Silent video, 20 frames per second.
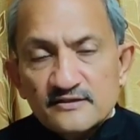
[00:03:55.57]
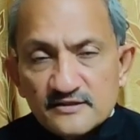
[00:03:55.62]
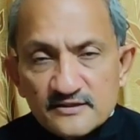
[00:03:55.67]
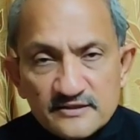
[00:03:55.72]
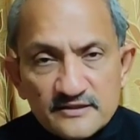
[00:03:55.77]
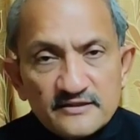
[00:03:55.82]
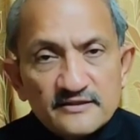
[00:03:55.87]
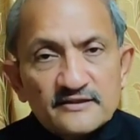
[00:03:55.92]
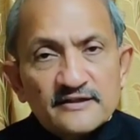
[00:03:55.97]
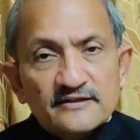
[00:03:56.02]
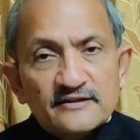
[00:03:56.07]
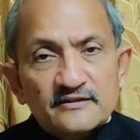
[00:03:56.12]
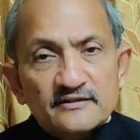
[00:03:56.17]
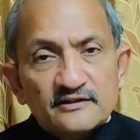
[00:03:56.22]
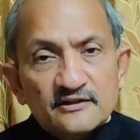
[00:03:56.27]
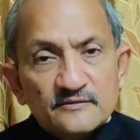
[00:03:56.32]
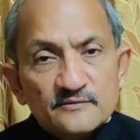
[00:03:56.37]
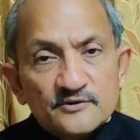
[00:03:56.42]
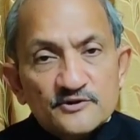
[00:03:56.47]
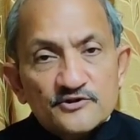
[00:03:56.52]
Still take a
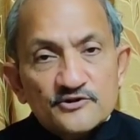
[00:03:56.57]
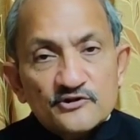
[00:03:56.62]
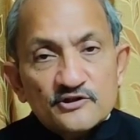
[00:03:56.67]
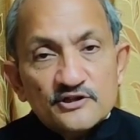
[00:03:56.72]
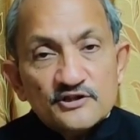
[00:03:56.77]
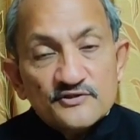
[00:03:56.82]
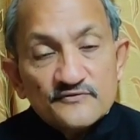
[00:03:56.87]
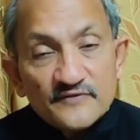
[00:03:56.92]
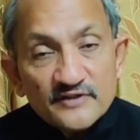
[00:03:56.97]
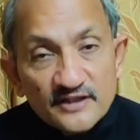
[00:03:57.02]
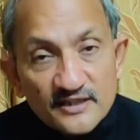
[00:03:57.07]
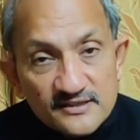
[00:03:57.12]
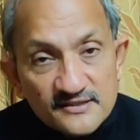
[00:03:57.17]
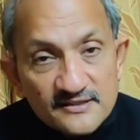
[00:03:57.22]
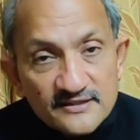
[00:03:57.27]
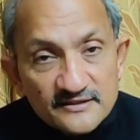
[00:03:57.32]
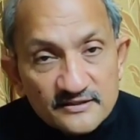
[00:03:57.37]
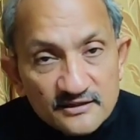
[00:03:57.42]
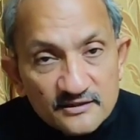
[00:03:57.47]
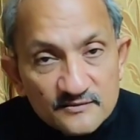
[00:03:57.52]
term insurance. When I
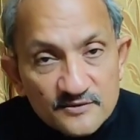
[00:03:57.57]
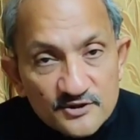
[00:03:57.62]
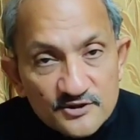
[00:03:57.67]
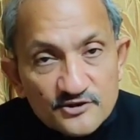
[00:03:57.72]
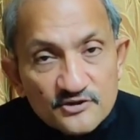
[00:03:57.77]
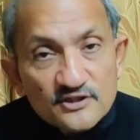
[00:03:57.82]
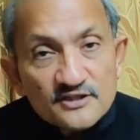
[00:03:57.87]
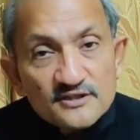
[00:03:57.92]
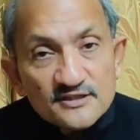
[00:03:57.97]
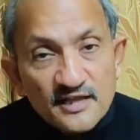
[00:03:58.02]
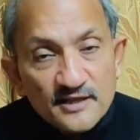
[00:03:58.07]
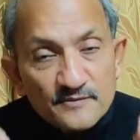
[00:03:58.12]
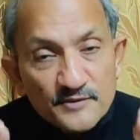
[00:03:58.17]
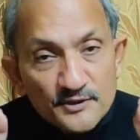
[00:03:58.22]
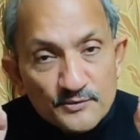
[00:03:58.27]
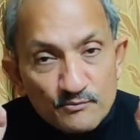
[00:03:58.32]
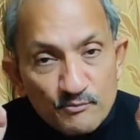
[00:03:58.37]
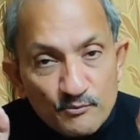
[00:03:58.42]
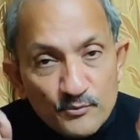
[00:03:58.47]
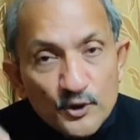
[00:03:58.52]
say term insurance, I
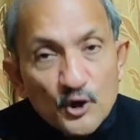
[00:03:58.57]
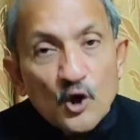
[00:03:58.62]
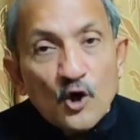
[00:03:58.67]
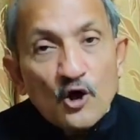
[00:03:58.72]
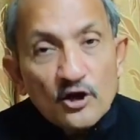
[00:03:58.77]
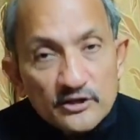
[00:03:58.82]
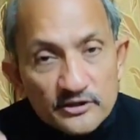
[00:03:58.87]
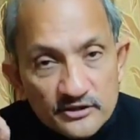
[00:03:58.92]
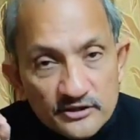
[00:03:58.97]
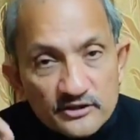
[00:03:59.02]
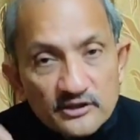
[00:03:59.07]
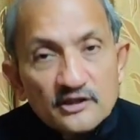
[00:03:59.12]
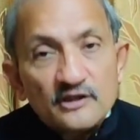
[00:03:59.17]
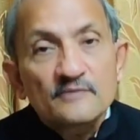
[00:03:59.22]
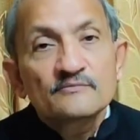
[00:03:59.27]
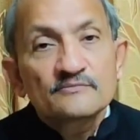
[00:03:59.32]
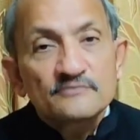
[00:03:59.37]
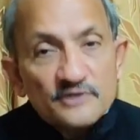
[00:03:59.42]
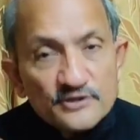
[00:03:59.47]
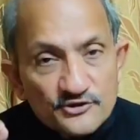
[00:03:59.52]
mean pure
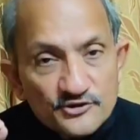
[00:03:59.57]
term